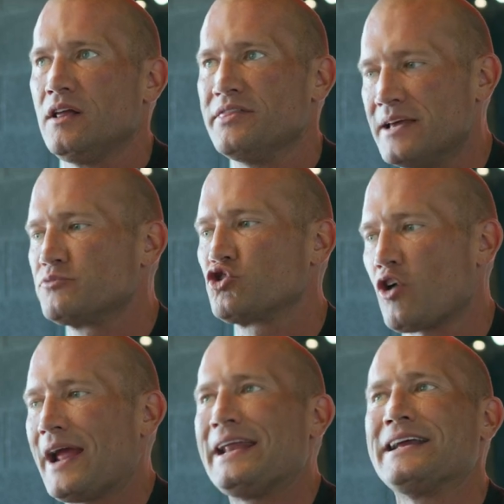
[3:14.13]
them
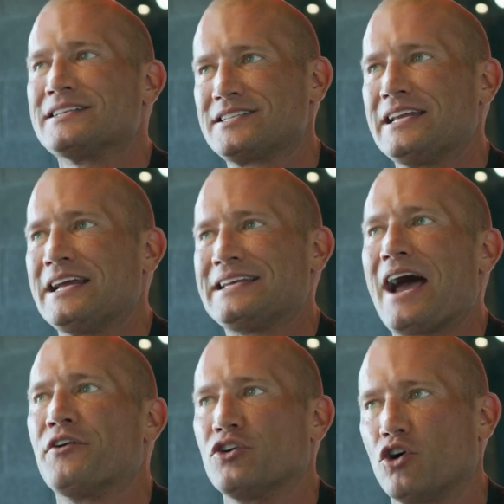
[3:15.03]
training and sitting
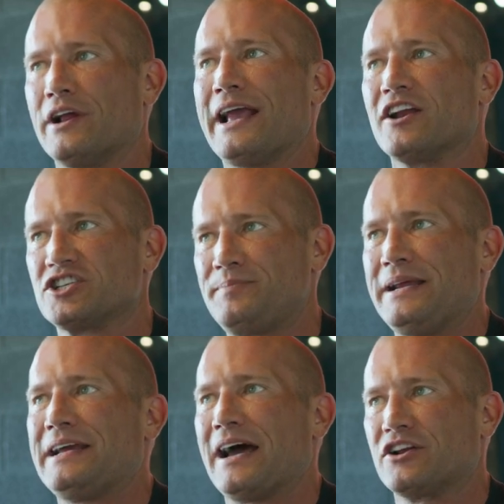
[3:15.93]
down and learning how to
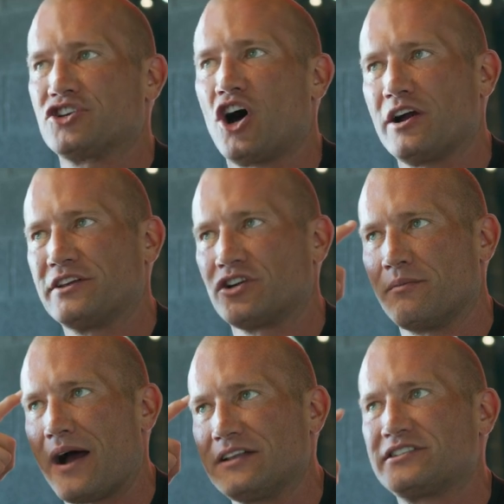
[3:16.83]
speak, how to talk, get their
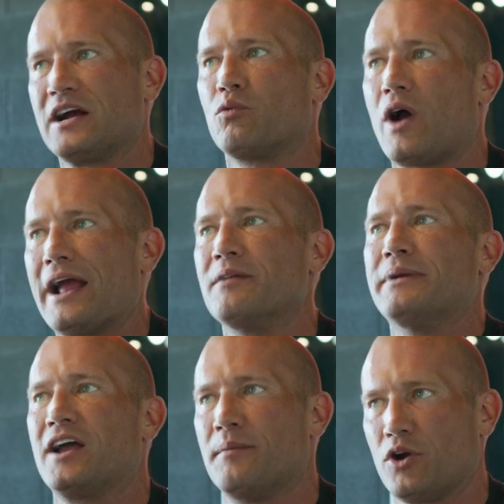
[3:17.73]
mindset right, and
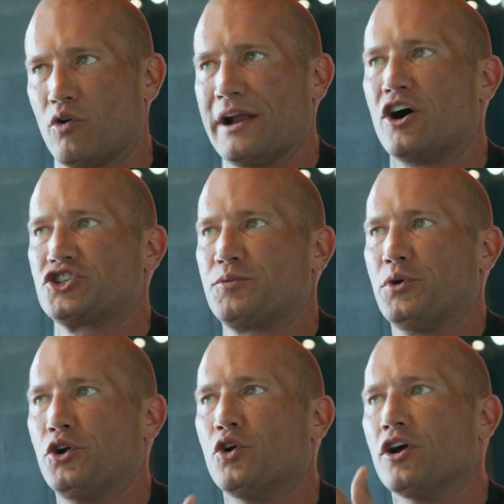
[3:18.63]
become a great
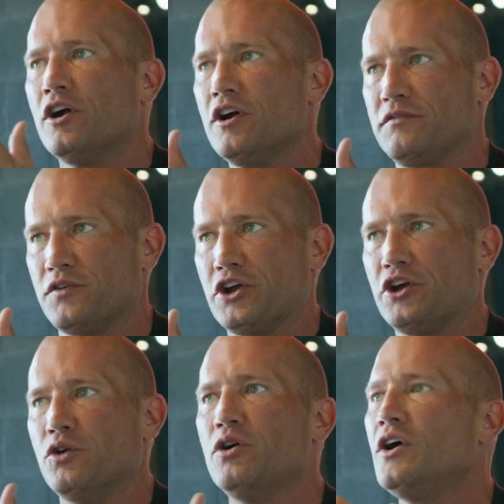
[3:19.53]
entrepreneur for
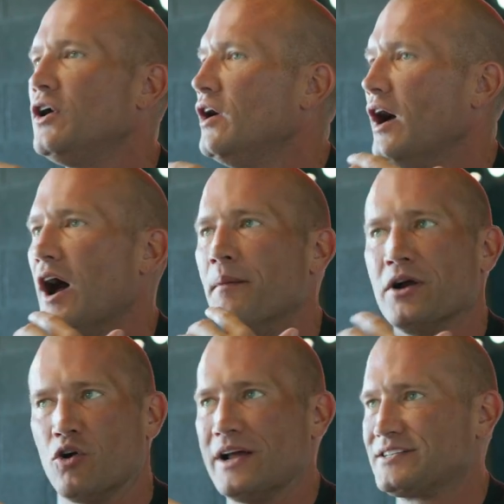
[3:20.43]
you,
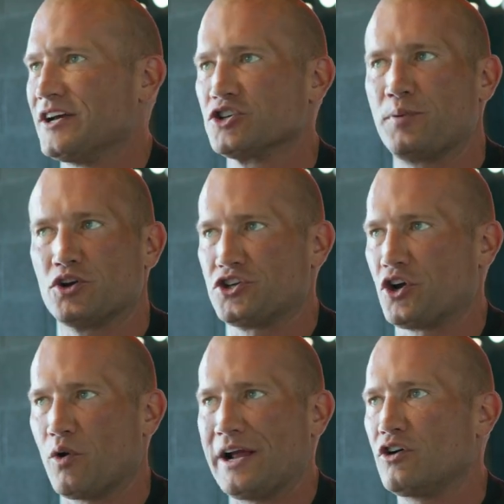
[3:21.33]
a great salesperson, a
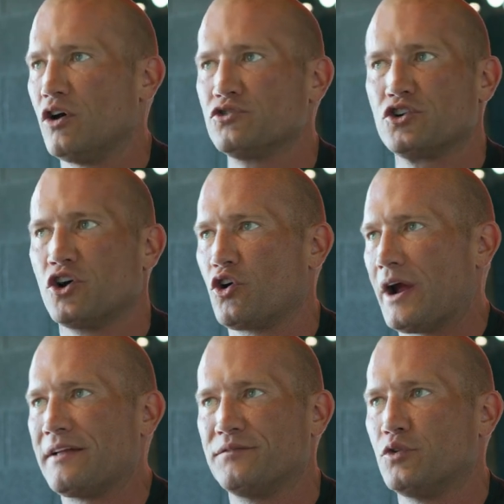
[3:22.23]
great closer, a
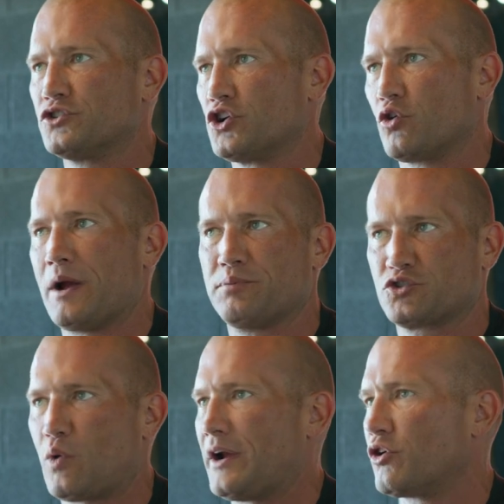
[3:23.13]
great influencer, a great
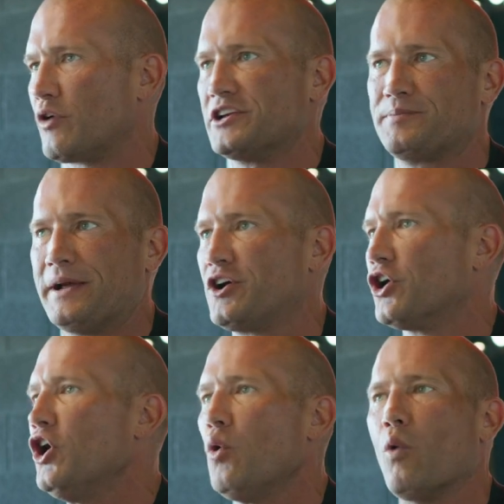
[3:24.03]
persuader, a great speaker,
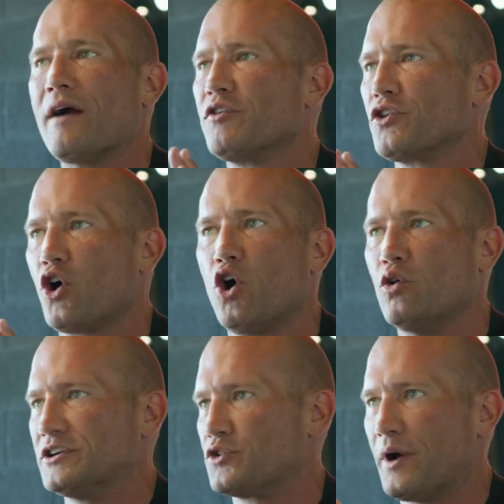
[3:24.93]
wherever their
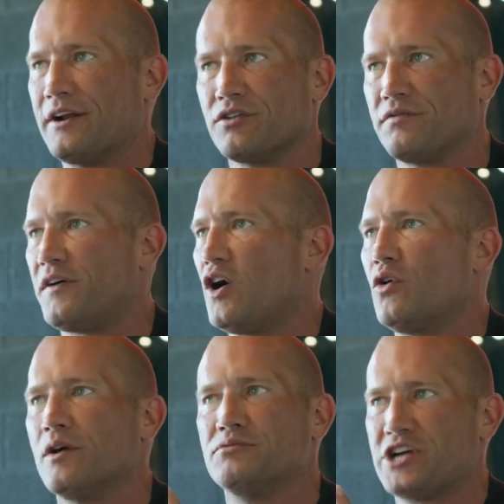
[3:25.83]
hole is, great on the
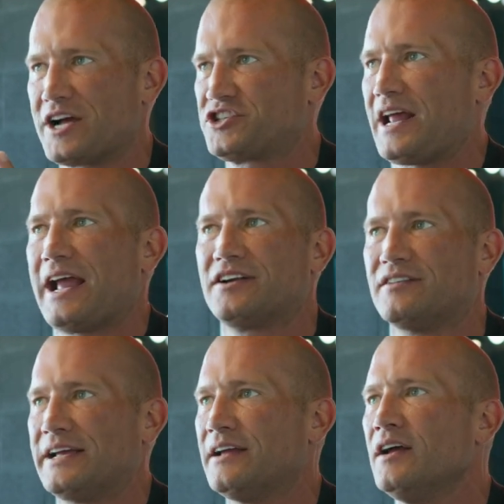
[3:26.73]
phone, objection
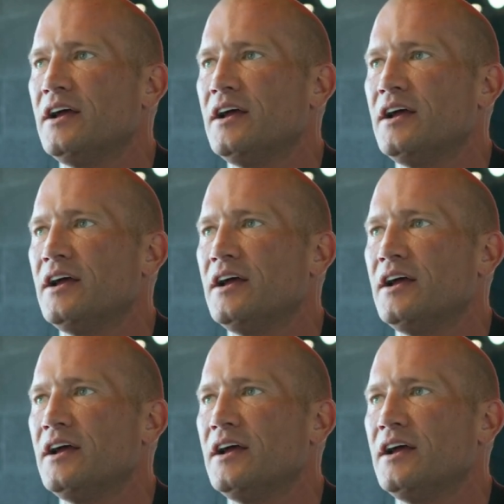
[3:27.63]
handling.